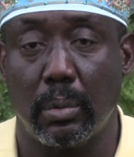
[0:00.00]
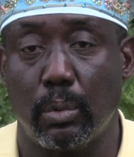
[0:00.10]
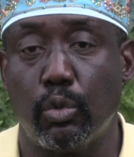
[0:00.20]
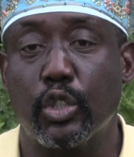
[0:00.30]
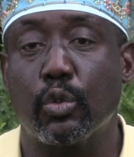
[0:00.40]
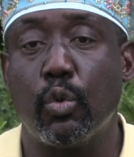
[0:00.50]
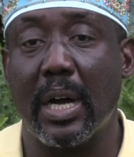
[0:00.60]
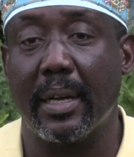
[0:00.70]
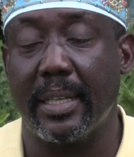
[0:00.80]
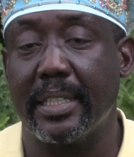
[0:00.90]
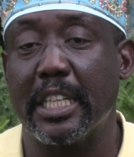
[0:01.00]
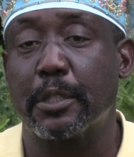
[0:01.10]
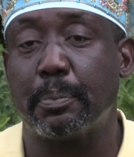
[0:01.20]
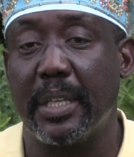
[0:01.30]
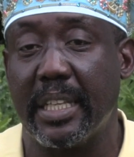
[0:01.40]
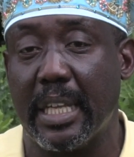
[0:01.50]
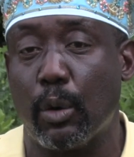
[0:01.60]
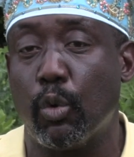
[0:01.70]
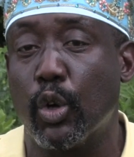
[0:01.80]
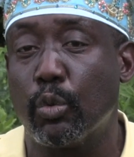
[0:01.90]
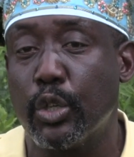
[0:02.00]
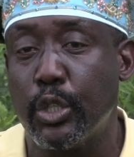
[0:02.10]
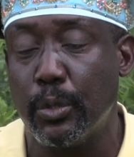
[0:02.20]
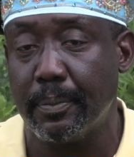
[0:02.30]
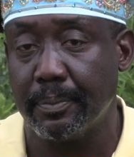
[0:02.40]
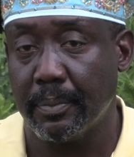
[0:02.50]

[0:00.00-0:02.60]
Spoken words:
which one is the spirit that works with you.